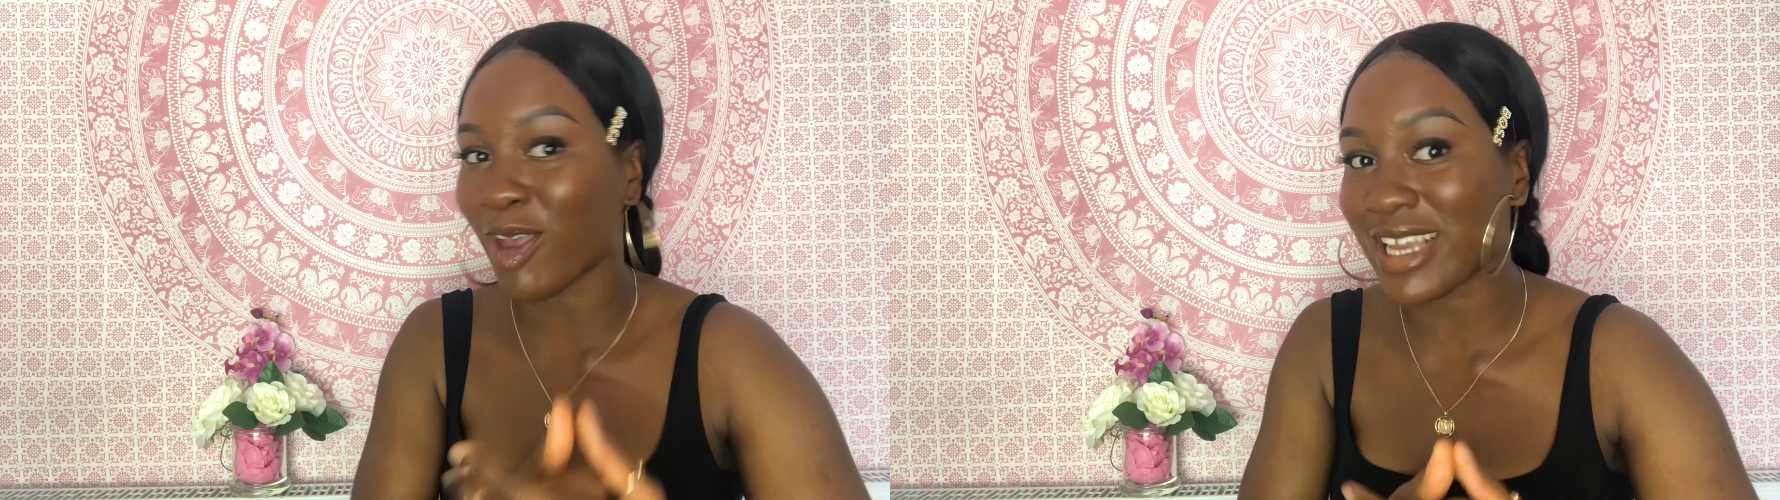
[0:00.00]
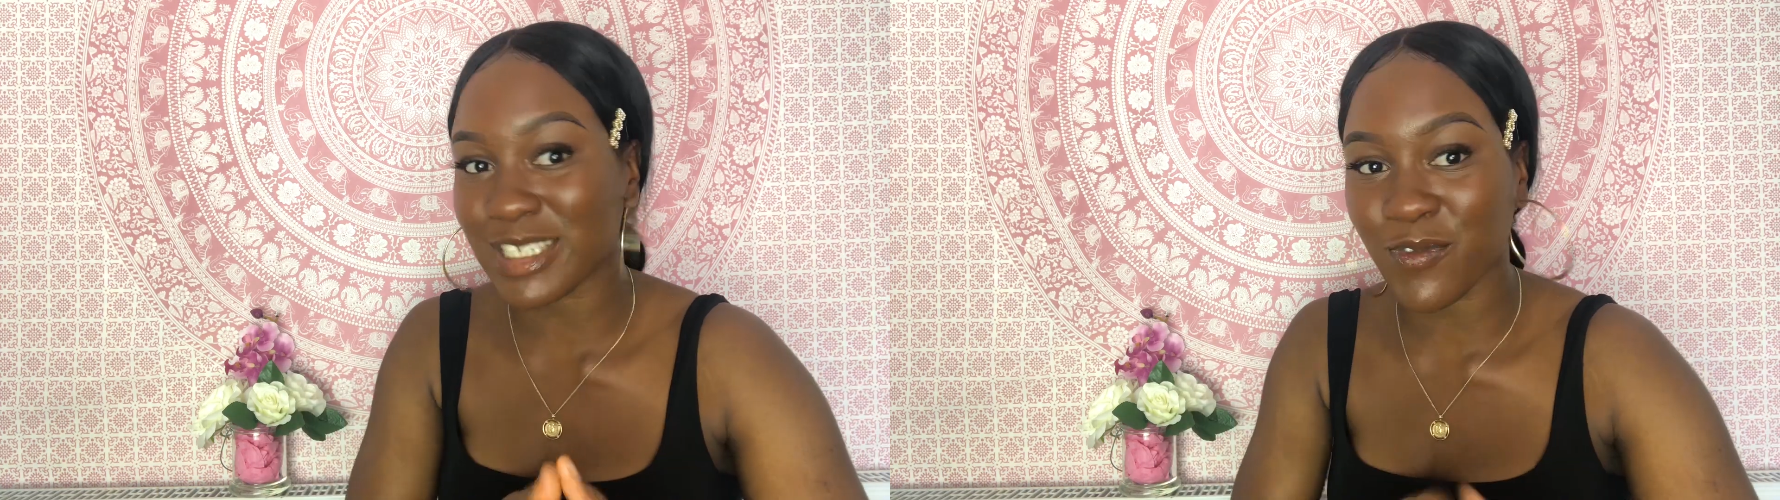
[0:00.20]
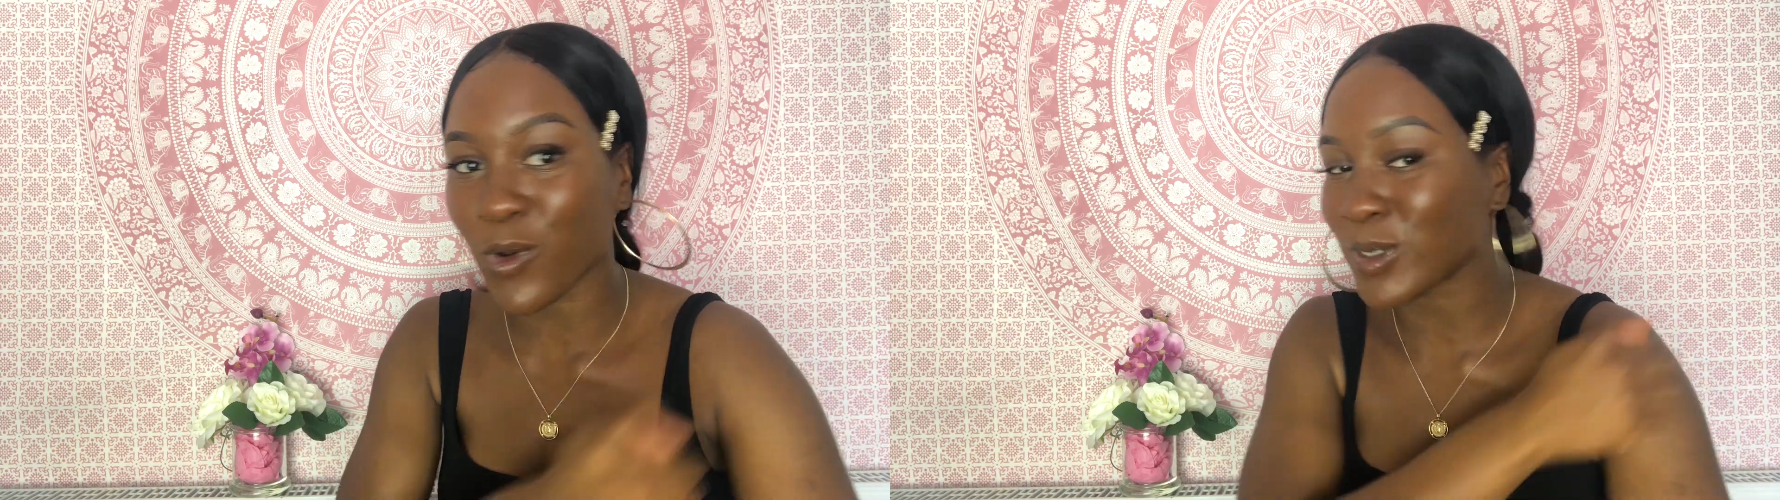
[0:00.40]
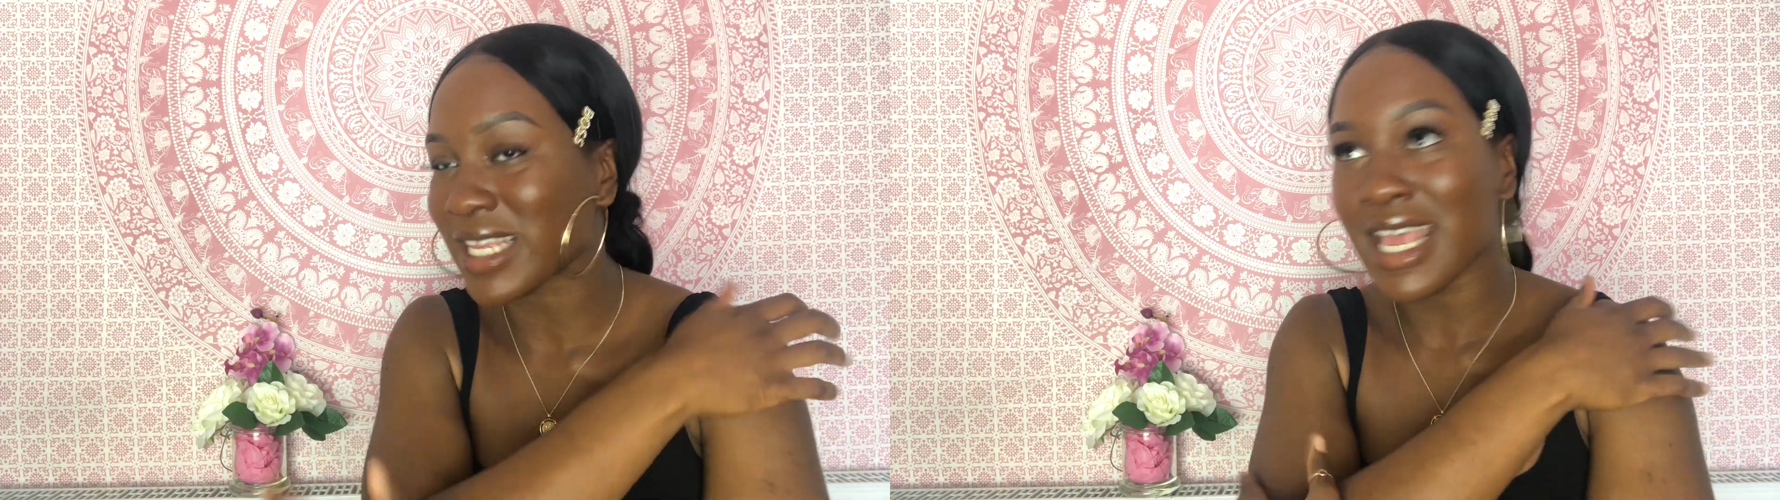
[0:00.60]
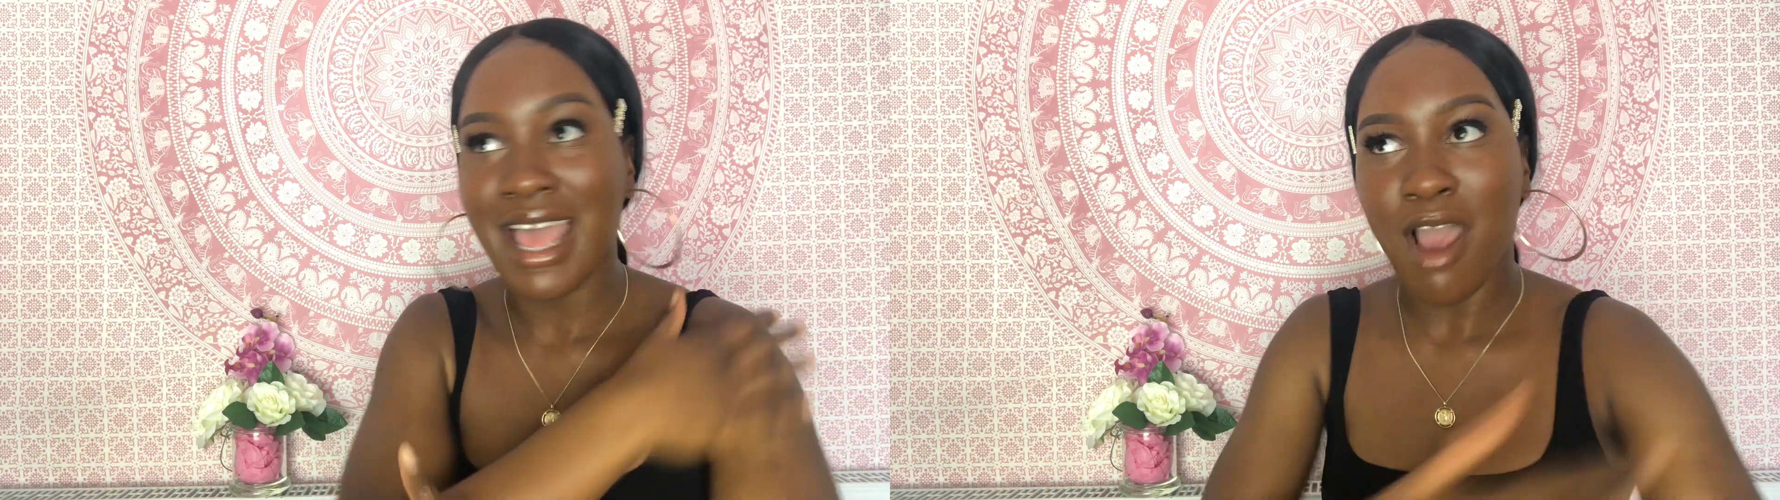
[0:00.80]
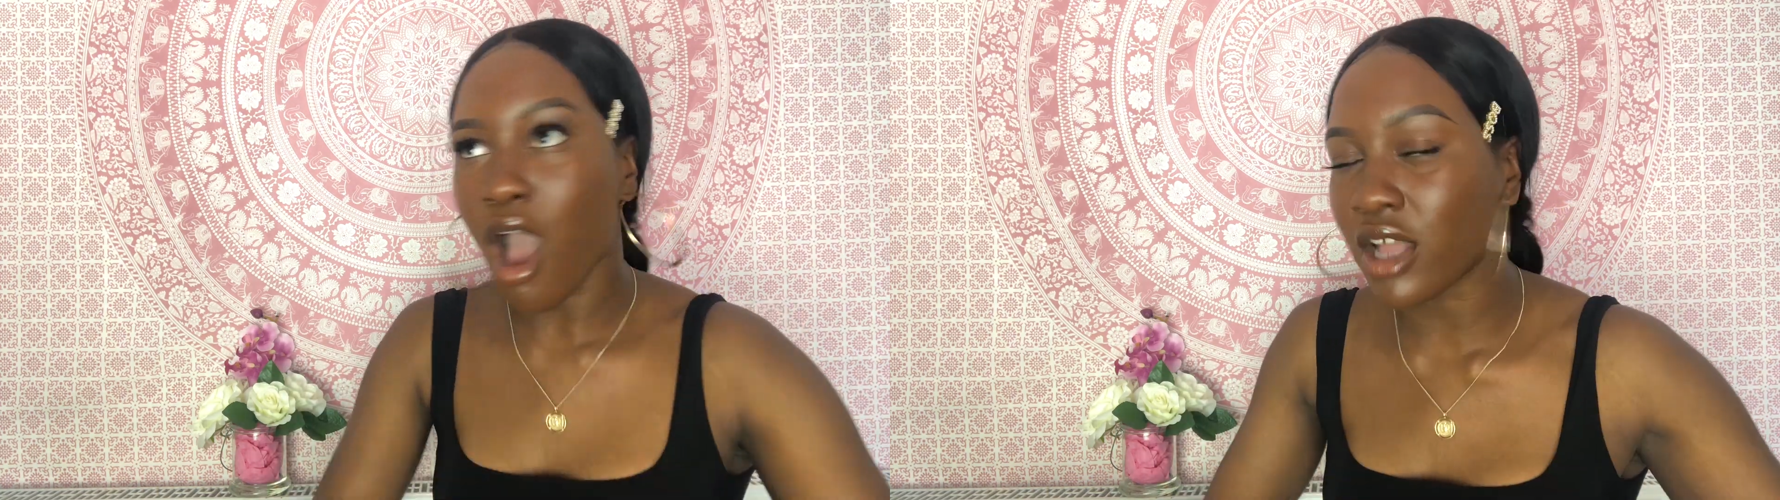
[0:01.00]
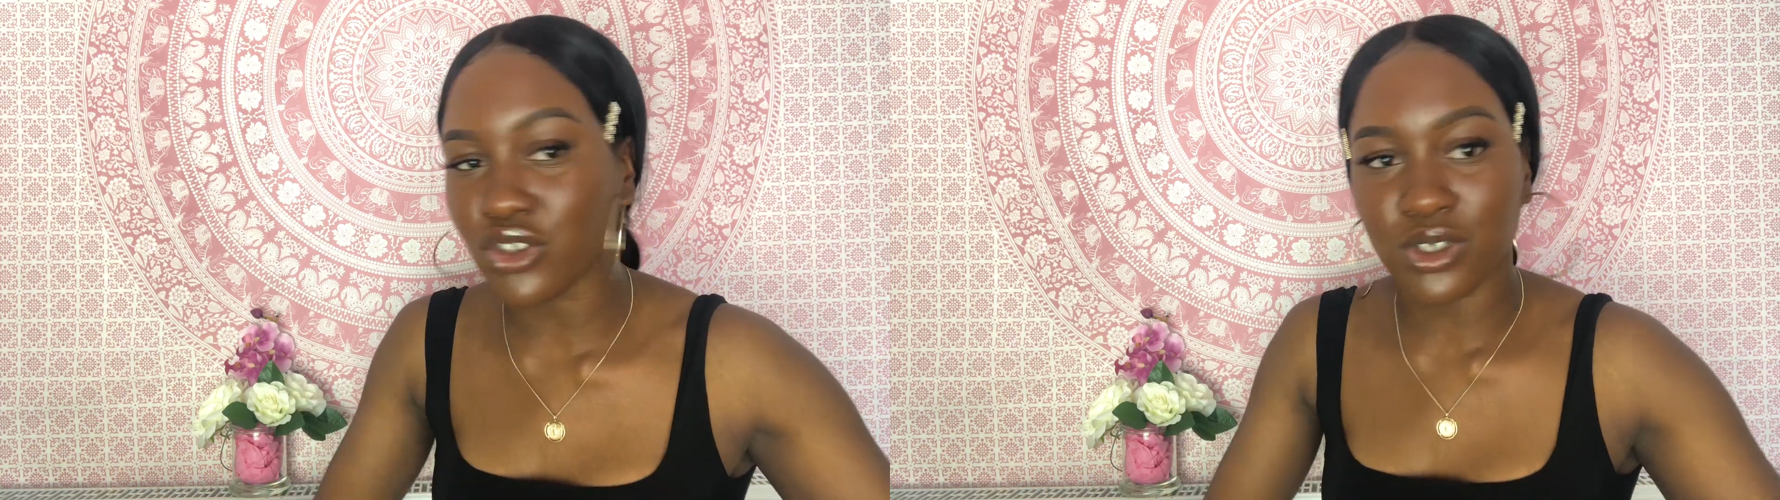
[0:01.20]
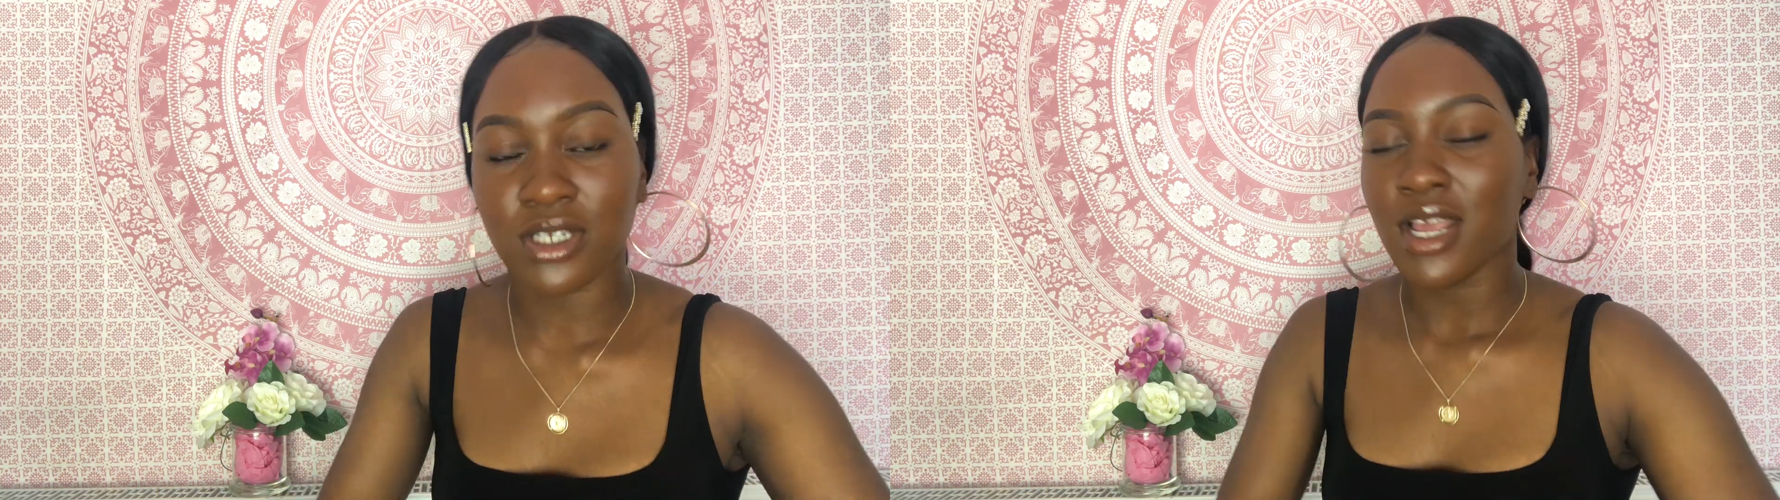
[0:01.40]
94s,
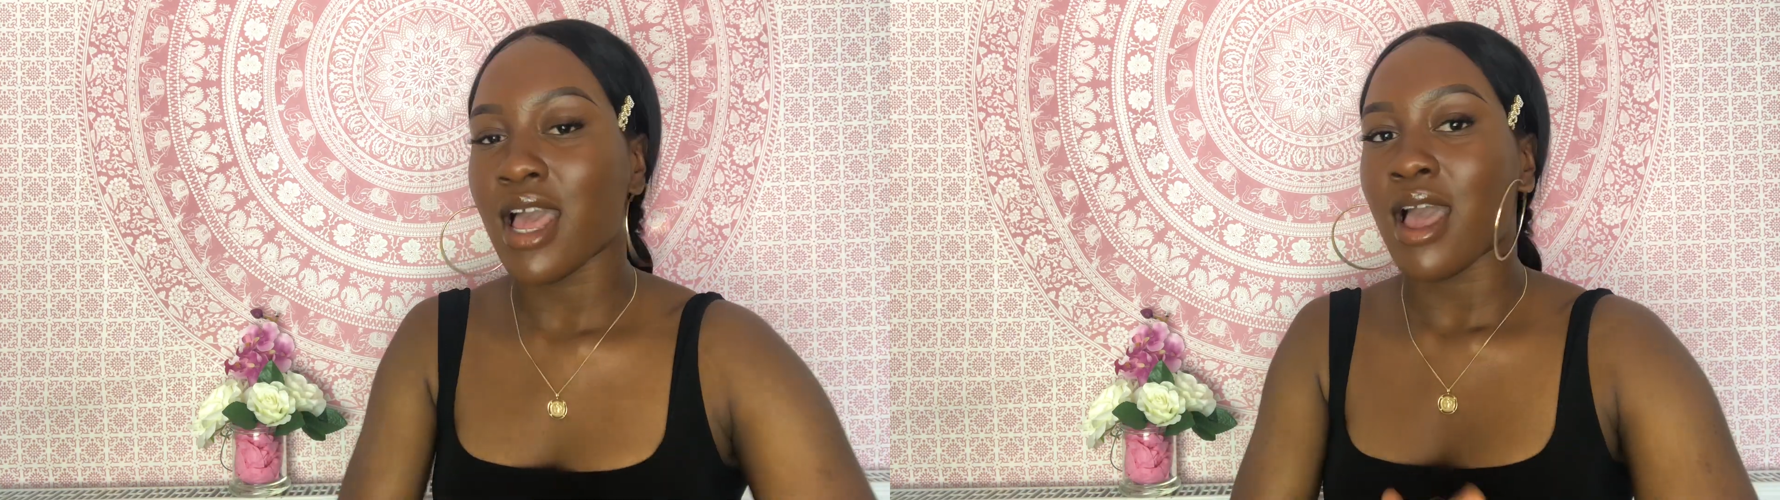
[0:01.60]
100.